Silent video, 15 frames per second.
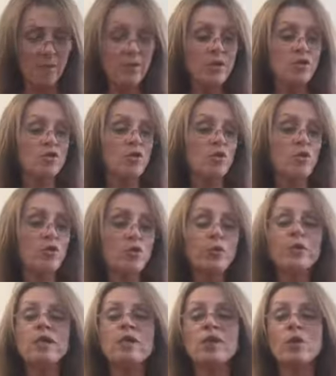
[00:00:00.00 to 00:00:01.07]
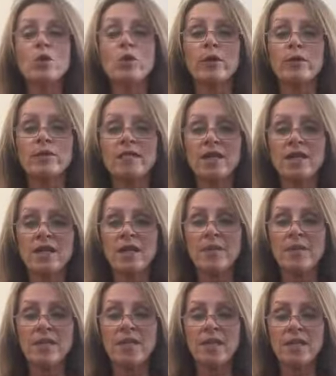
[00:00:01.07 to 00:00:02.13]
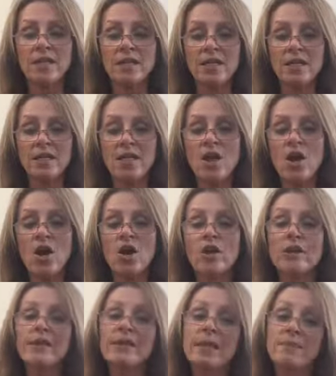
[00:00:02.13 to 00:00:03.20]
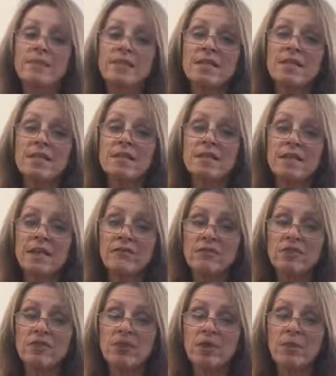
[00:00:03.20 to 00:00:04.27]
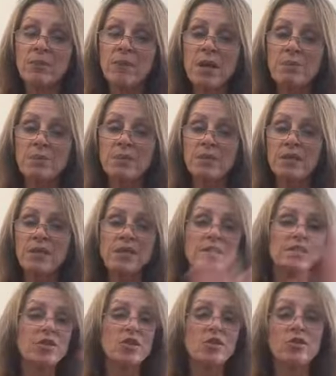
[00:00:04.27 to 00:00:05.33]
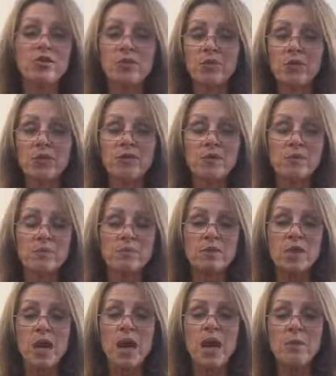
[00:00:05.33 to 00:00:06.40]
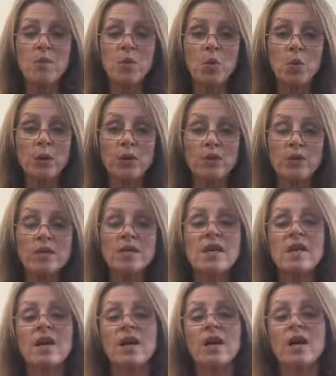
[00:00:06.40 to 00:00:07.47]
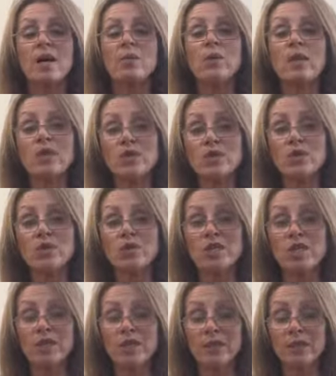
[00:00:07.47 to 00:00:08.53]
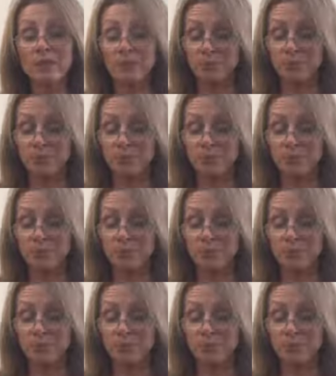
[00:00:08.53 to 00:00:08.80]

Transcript: So 3 of the oils that come in that kit are lemon, lavender, and peppermint. These are 3 of the top oils in doTERRA.